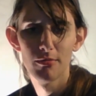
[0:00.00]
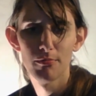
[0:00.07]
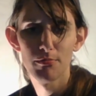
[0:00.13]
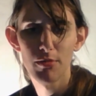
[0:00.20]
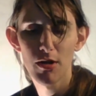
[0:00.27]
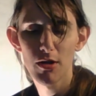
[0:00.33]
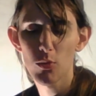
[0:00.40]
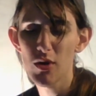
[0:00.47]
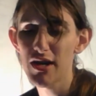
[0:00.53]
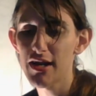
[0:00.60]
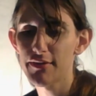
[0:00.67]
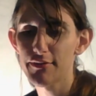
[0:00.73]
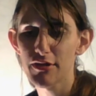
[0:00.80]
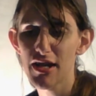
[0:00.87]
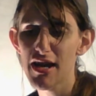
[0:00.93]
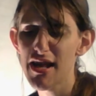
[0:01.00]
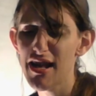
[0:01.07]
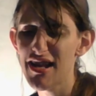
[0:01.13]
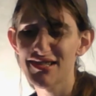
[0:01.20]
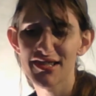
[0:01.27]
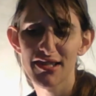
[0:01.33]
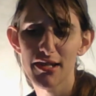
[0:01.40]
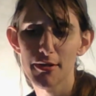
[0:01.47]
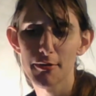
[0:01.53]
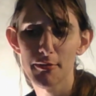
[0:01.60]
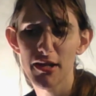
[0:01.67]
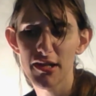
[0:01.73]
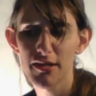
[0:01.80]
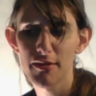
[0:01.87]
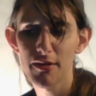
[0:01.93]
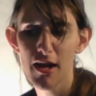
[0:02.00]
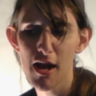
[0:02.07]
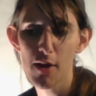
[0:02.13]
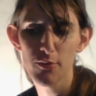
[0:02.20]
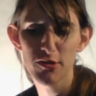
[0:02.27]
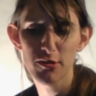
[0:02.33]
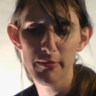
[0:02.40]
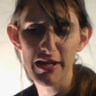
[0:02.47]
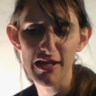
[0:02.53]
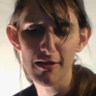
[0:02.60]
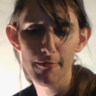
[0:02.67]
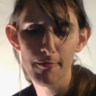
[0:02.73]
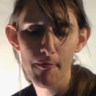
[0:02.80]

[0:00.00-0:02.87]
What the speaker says: But whatever, that's them. I was me.